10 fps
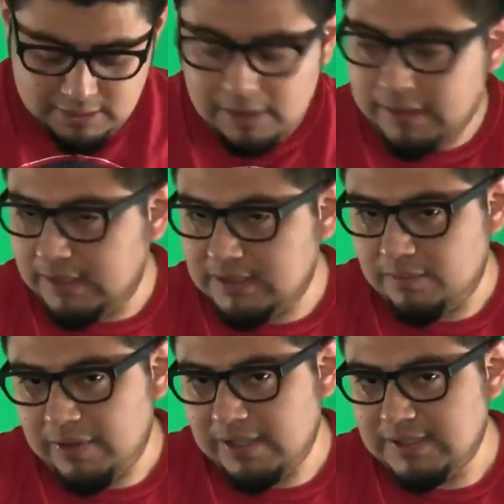I'll get to the
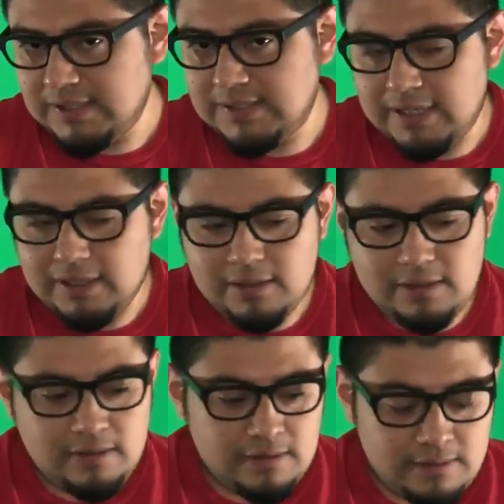price in a second.
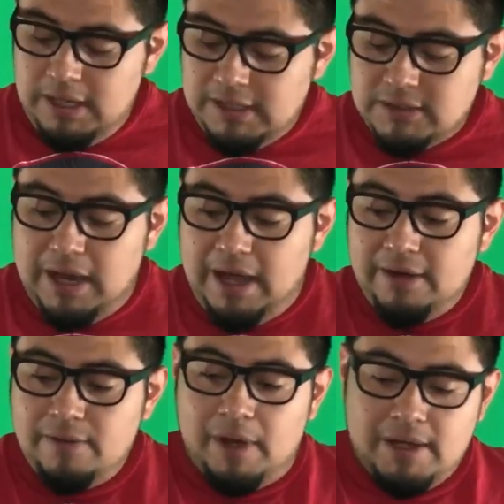Okay, so out of
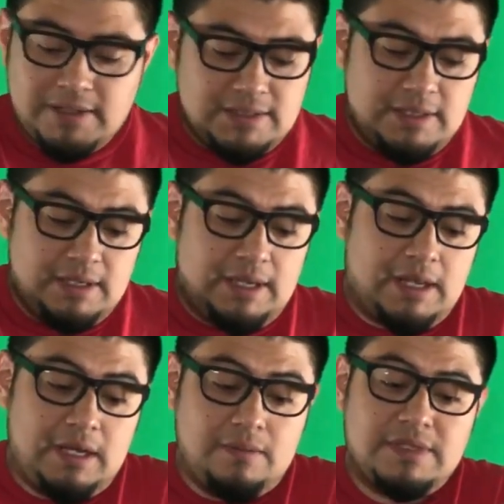the box, it
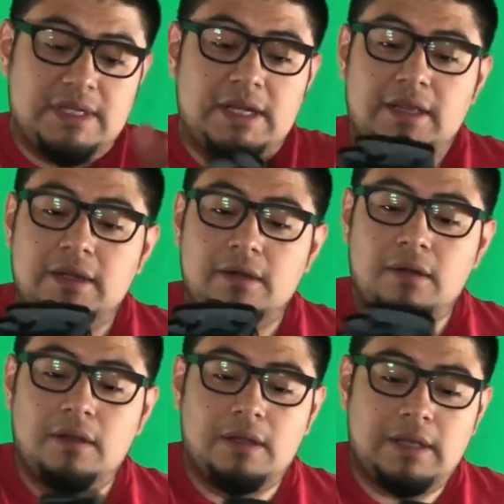comes in a
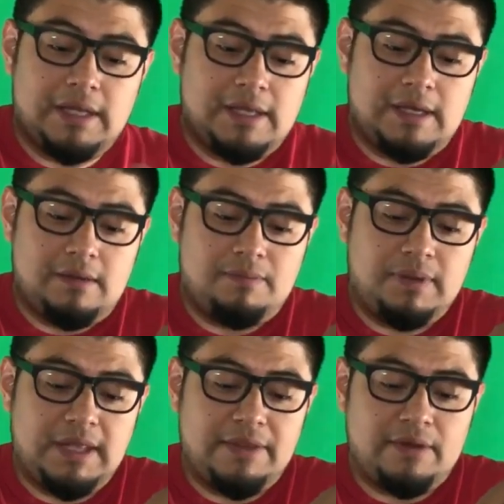little
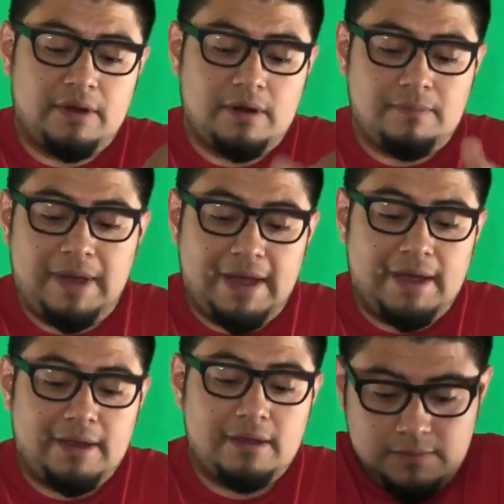pleather
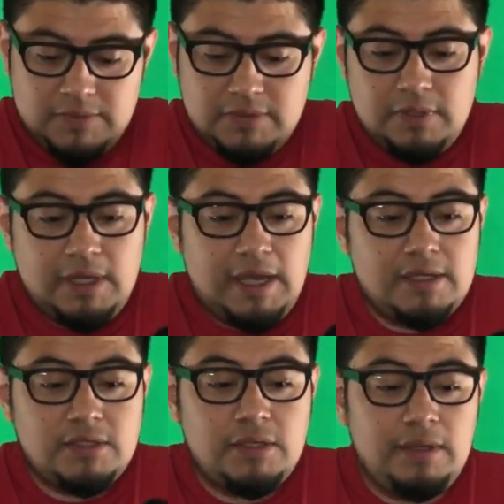bag. So you
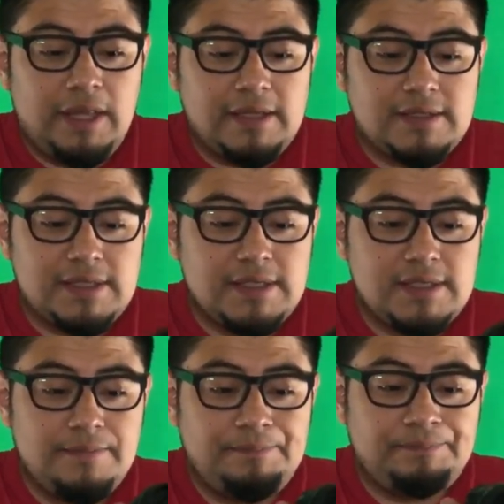get two lenses.
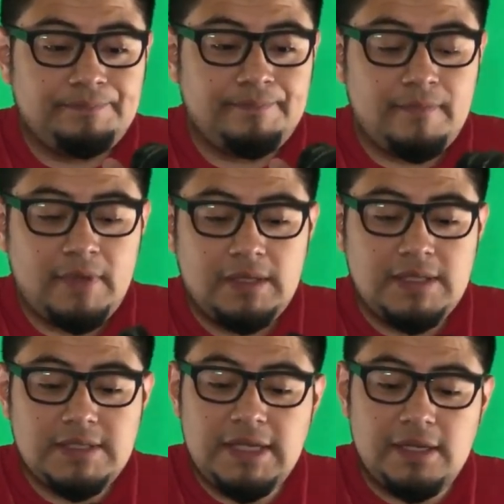This
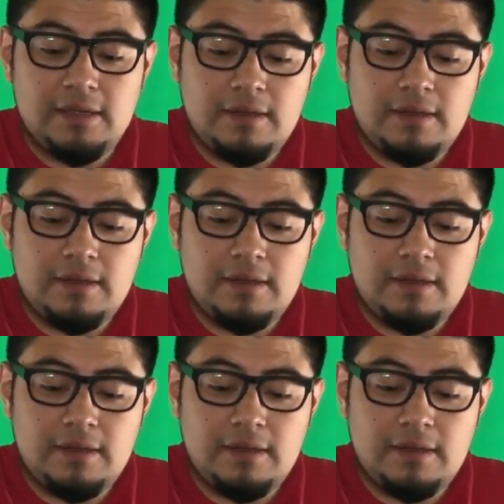is neat.